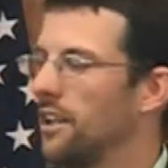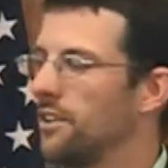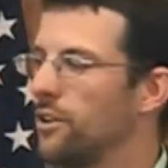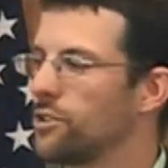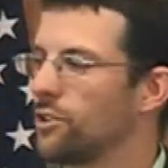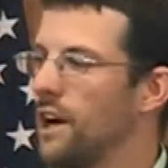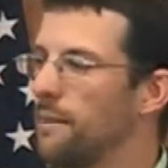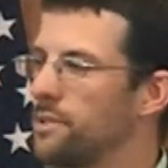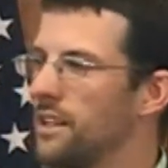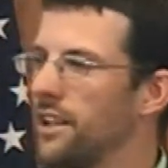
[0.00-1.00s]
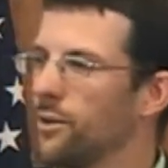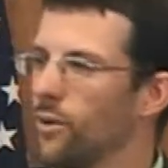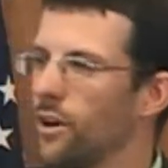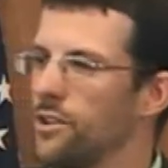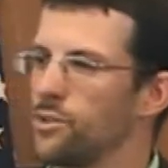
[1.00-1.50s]
Those crops, in other
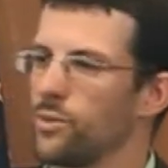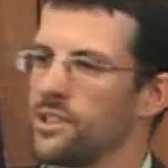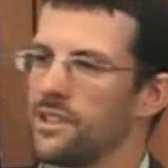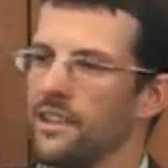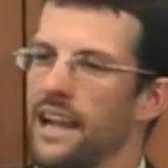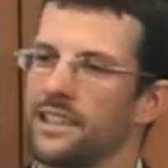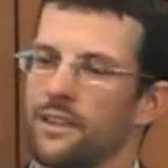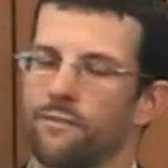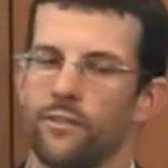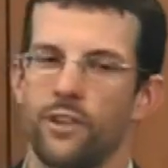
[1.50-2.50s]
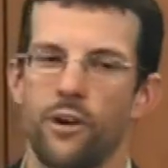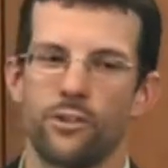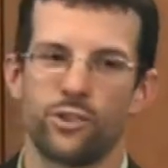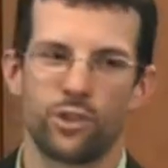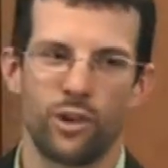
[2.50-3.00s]
words, were selected for
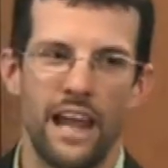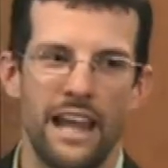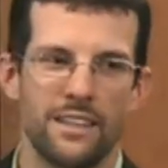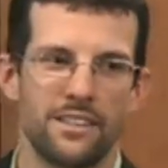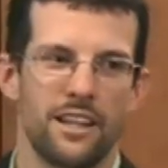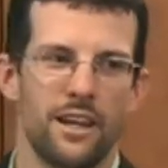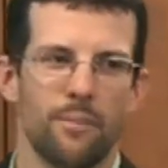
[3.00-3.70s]
those traits,